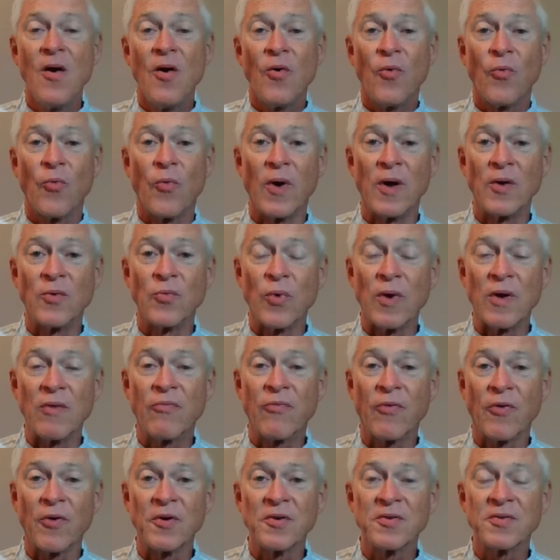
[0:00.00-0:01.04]
When we
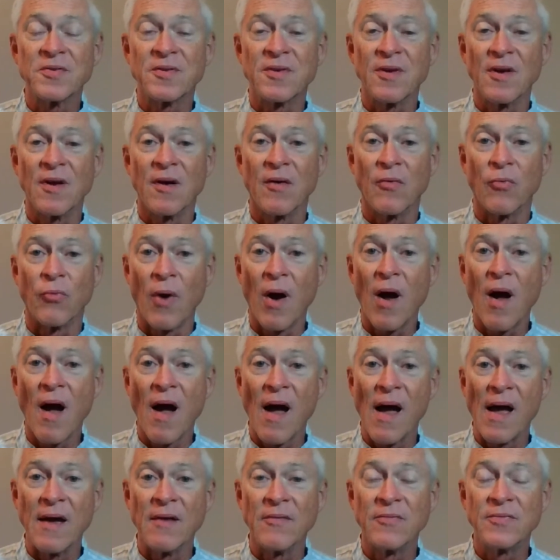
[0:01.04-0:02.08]
first
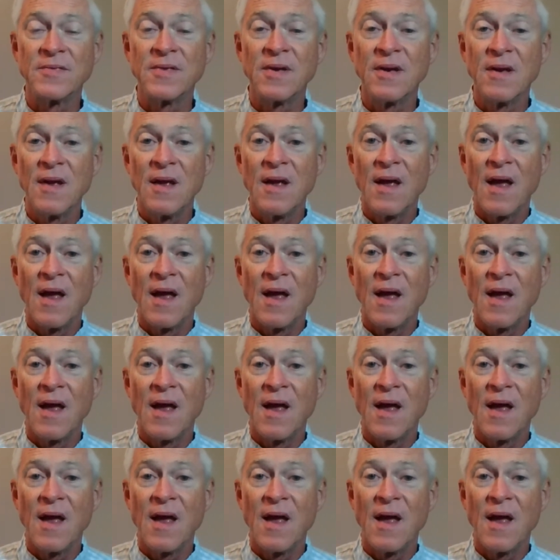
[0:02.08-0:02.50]
arrived